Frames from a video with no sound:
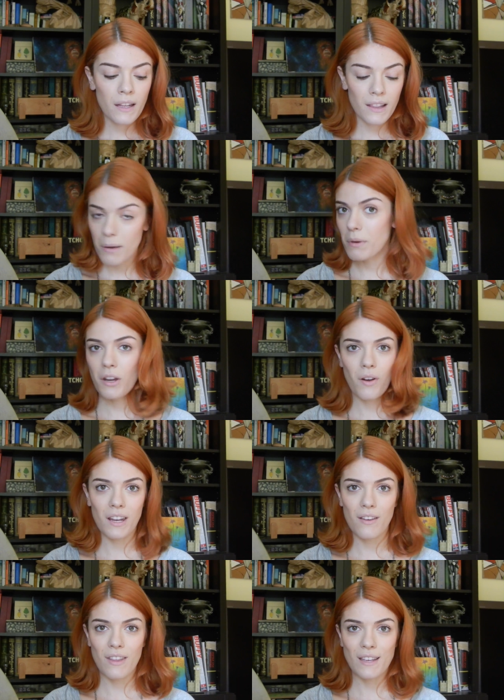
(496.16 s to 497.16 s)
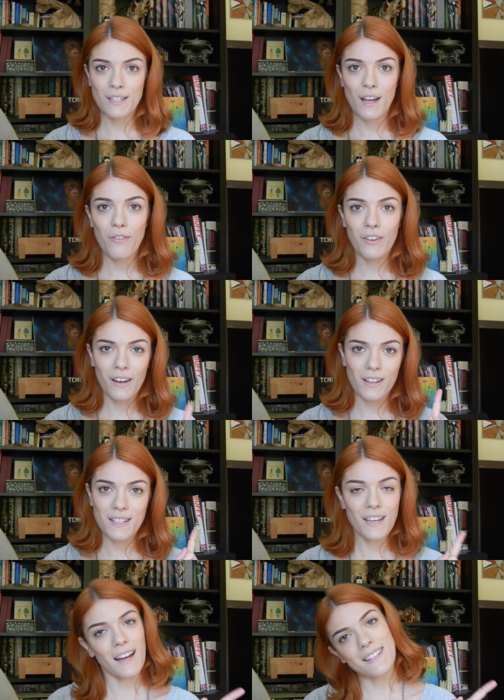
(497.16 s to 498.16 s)
let me know any of that stuff, and I'll
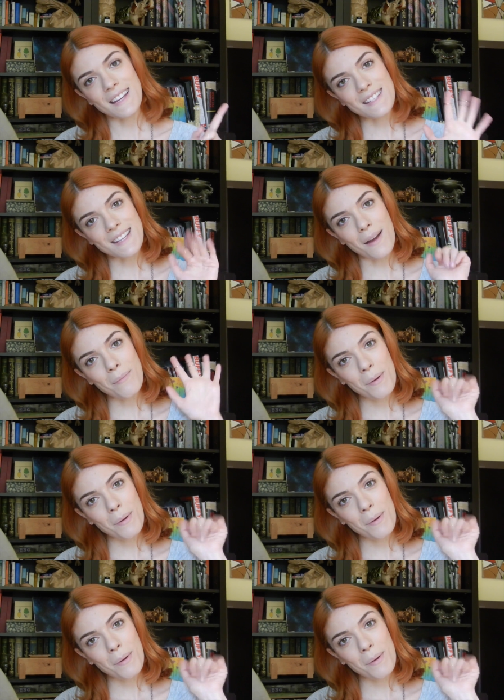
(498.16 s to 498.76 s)
see you guys next time.